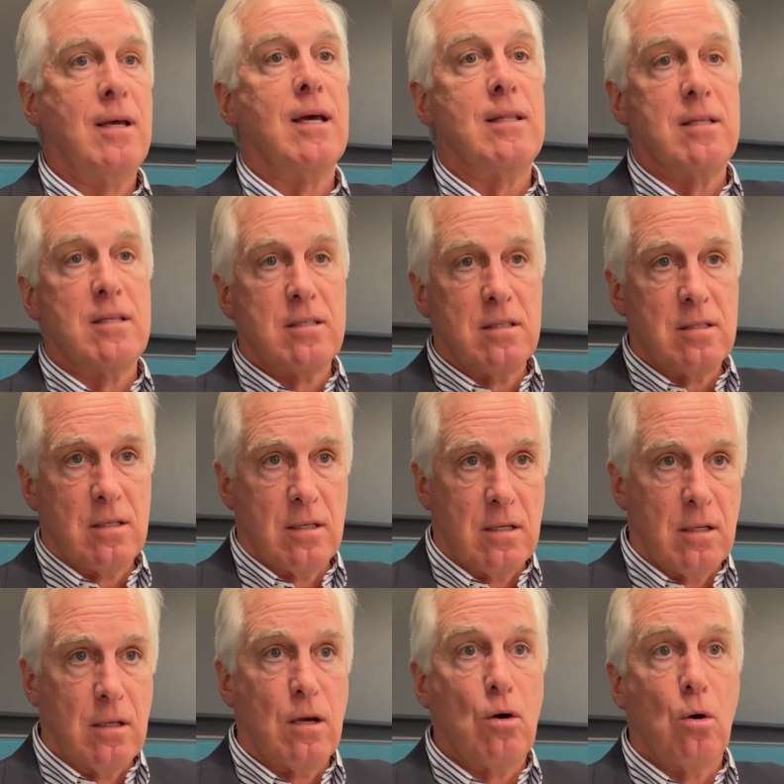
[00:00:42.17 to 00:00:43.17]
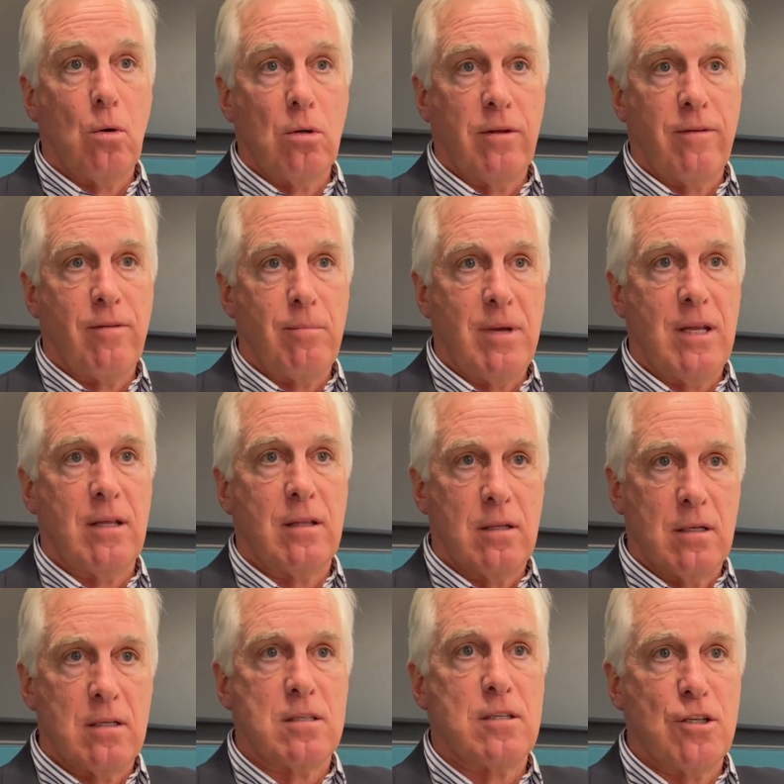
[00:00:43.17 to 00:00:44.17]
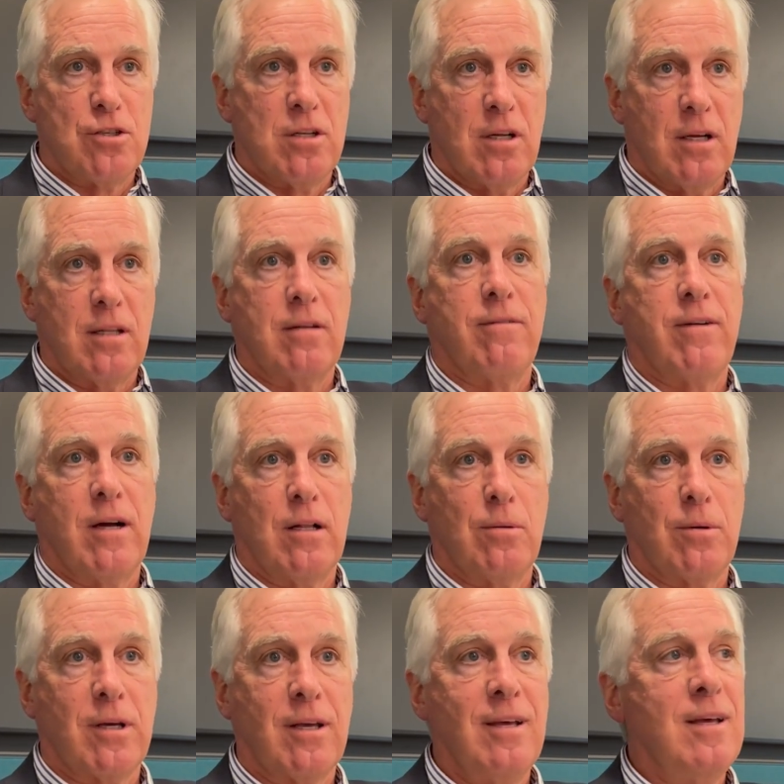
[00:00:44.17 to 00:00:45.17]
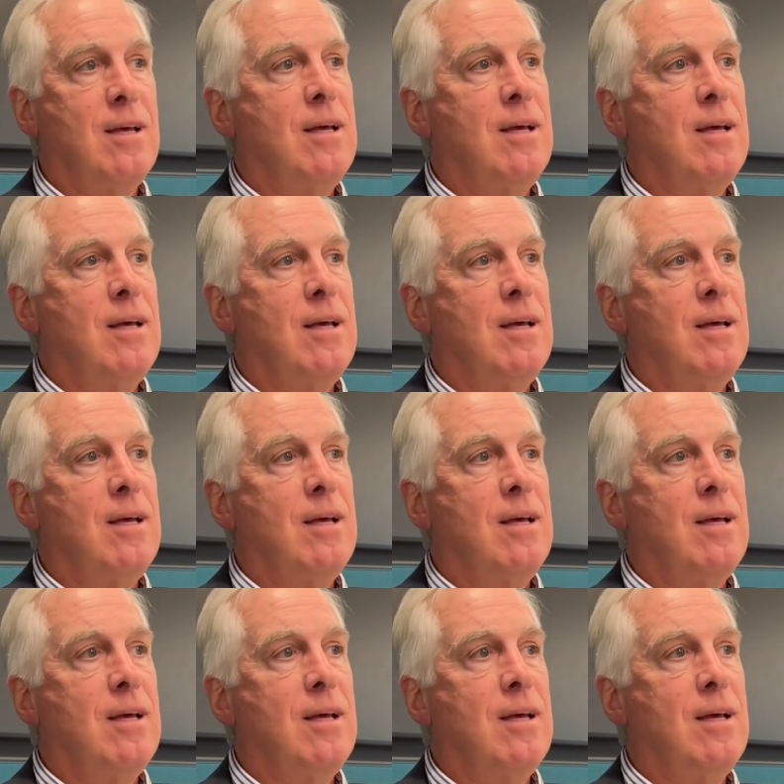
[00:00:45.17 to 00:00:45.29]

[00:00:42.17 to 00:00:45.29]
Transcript: and this is the goal of the meeting, the decision on the following.